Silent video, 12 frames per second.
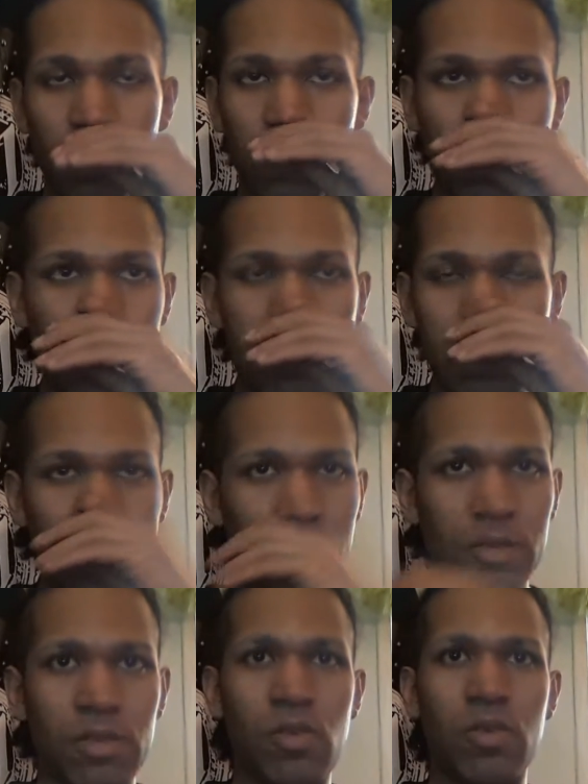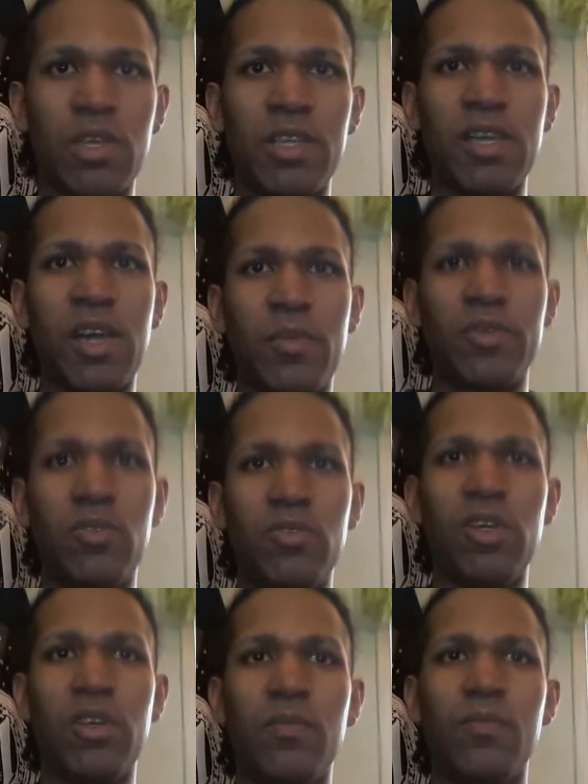uh, you know, get that
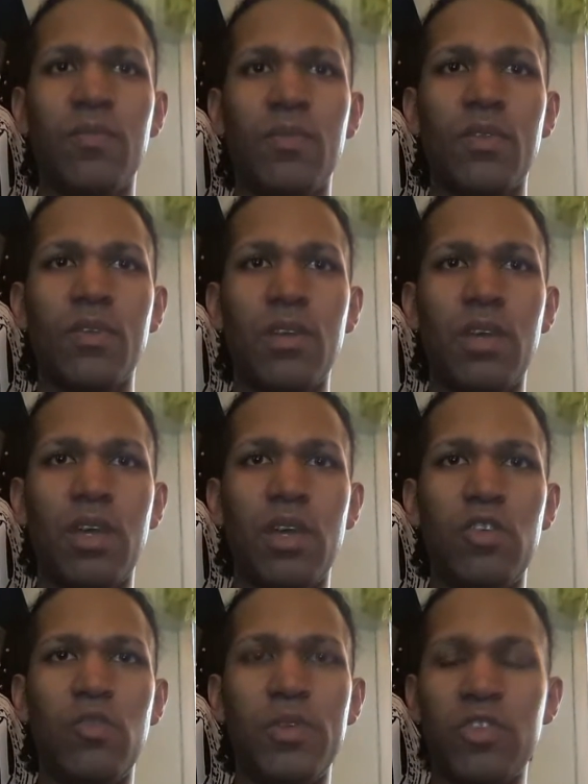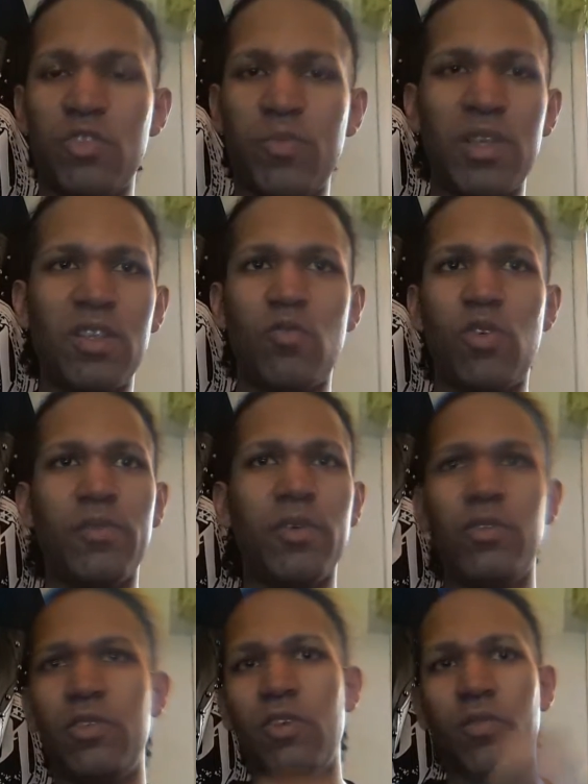opportunity, and you'll be suspended,
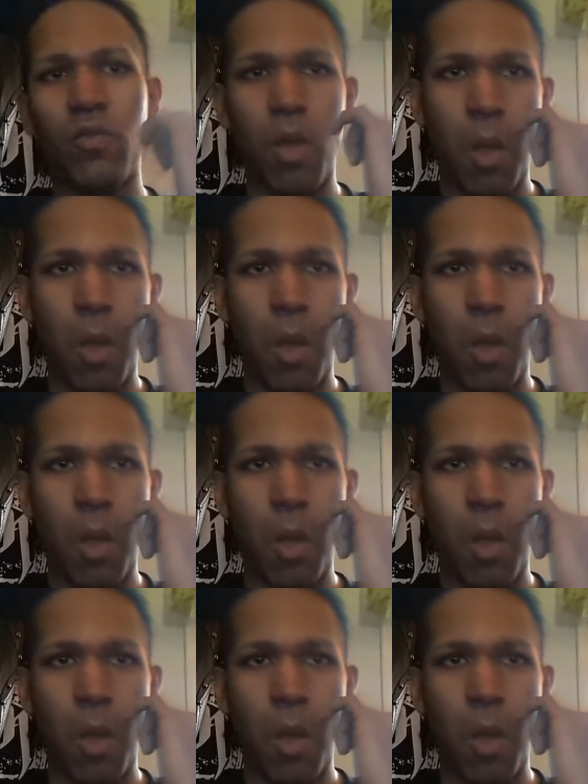whatever, you know.